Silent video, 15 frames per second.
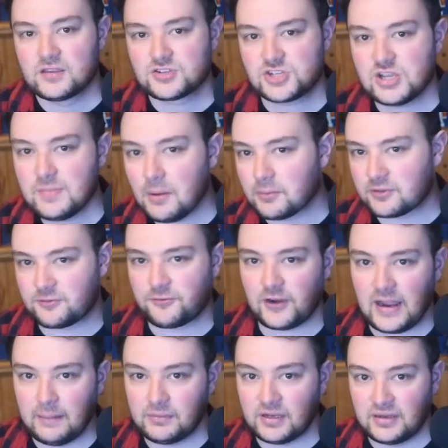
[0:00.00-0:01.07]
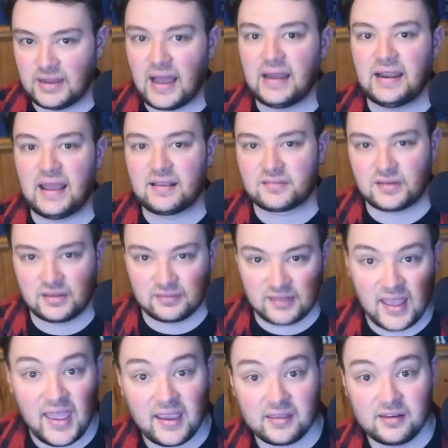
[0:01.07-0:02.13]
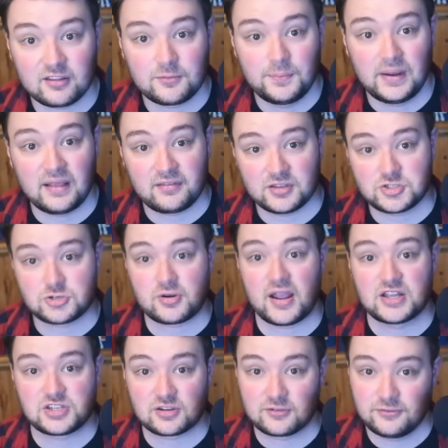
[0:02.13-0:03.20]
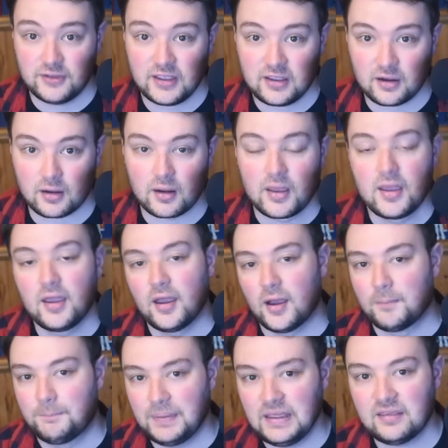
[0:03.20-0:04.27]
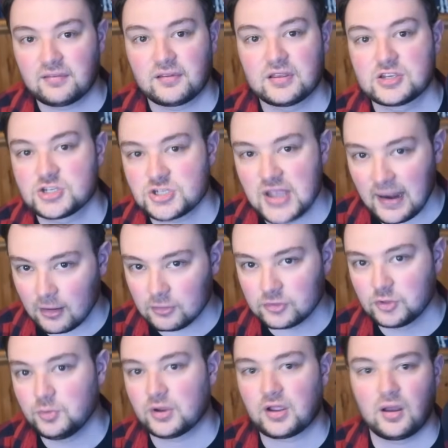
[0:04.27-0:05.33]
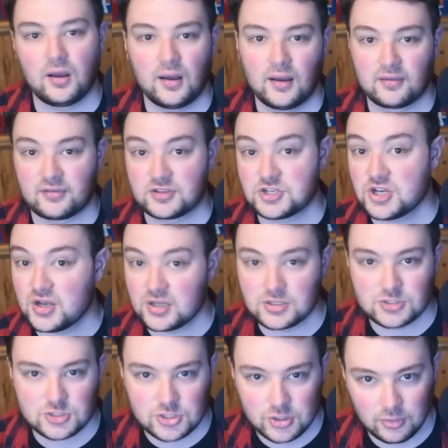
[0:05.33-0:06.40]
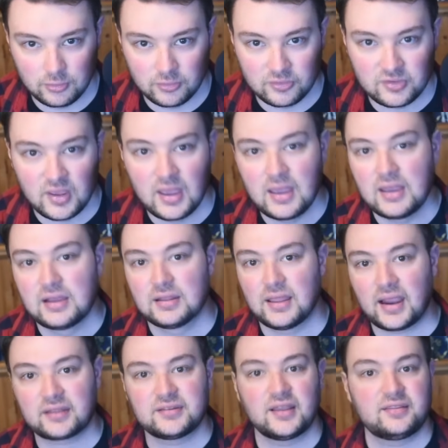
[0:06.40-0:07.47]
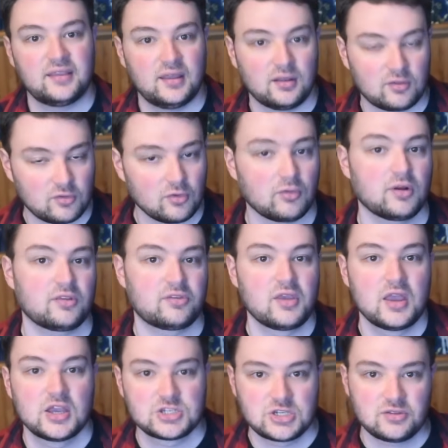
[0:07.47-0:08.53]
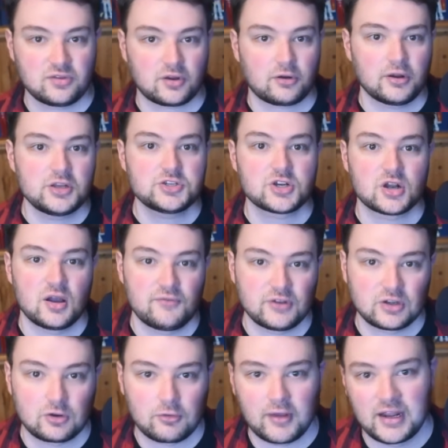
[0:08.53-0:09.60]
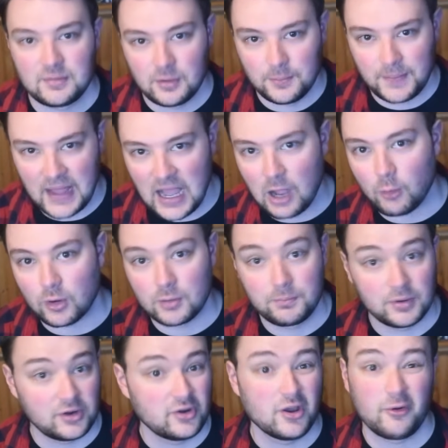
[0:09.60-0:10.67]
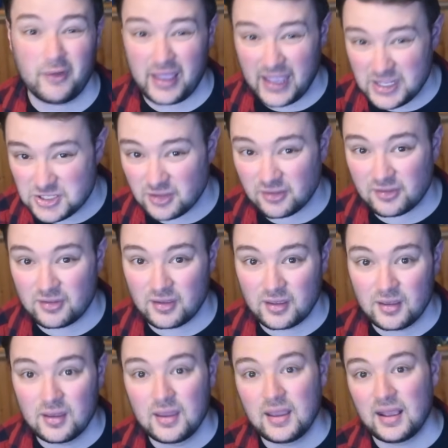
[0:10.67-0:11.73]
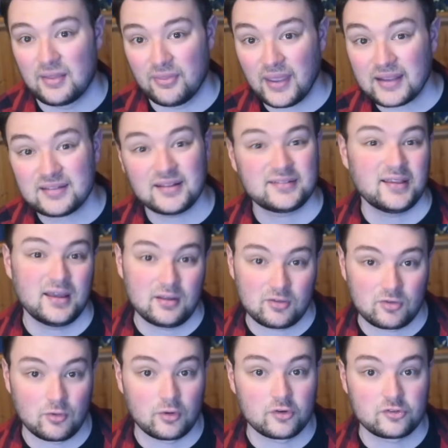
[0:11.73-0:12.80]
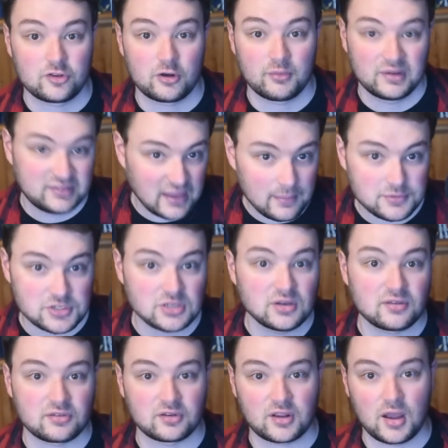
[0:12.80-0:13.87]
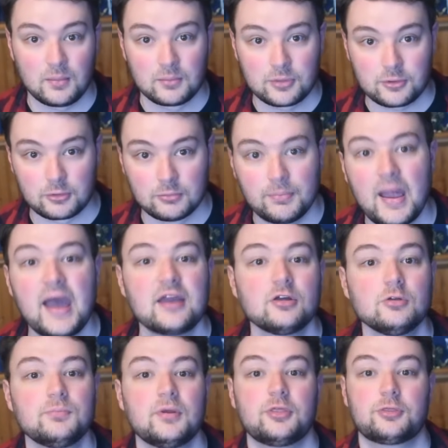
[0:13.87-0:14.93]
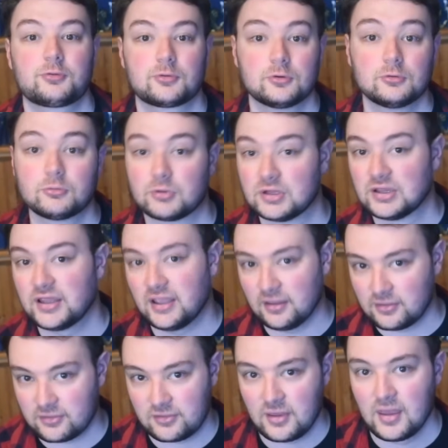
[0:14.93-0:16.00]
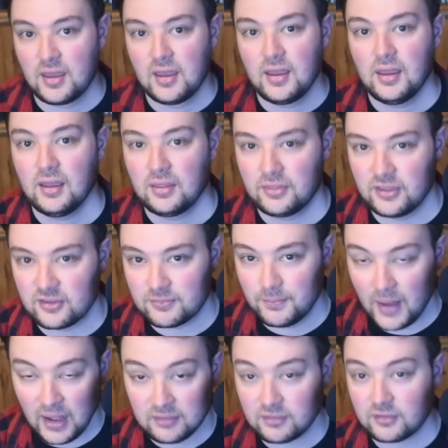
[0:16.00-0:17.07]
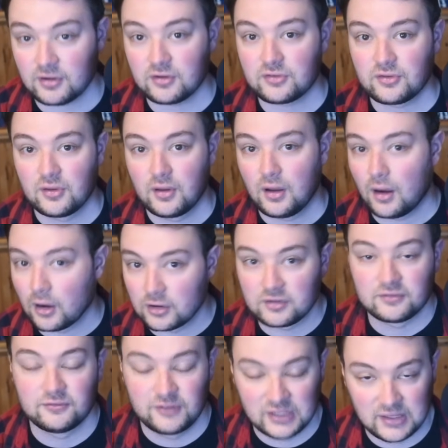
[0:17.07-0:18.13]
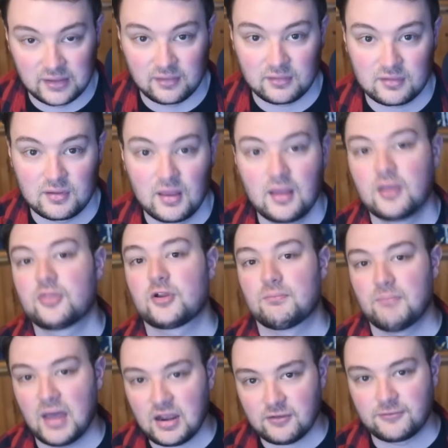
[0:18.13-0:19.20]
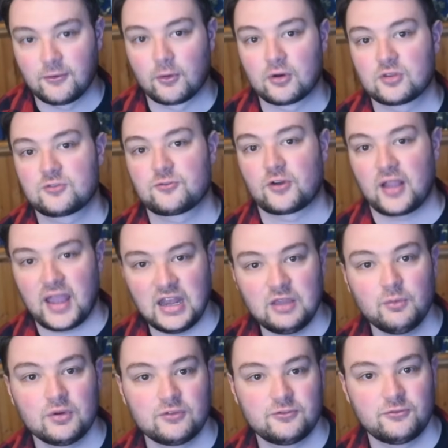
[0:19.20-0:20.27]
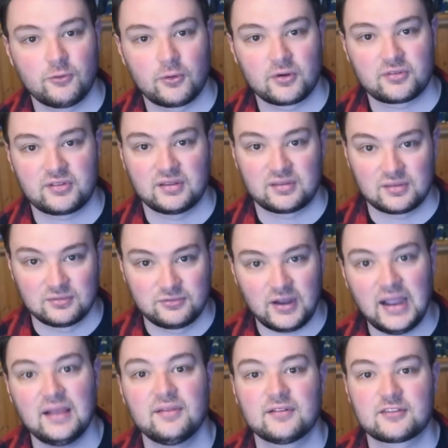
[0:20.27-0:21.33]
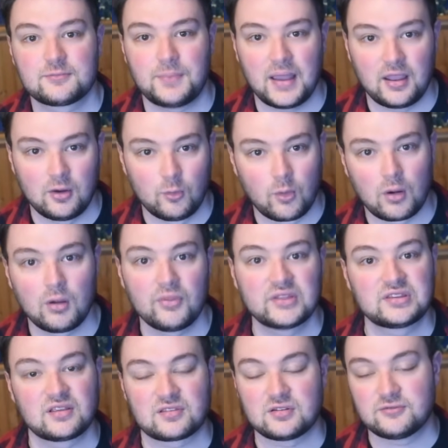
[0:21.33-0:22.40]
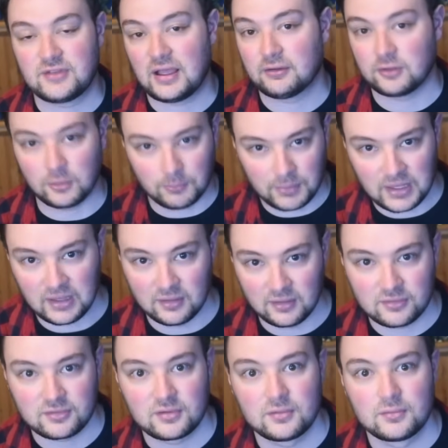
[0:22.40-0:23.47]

Shimo was framed not as an antagonist, but as a tragic figure, a beast shackled to a cause she didn't choose. Like Titanosaurus, she's a creature of incredible power, but no agency. And like Titanosaurus, her redemption doesn't come through battle, but through release. These monsters aren't villains. They're metaphors for anyone forced into violence by a world that doesn't value peace.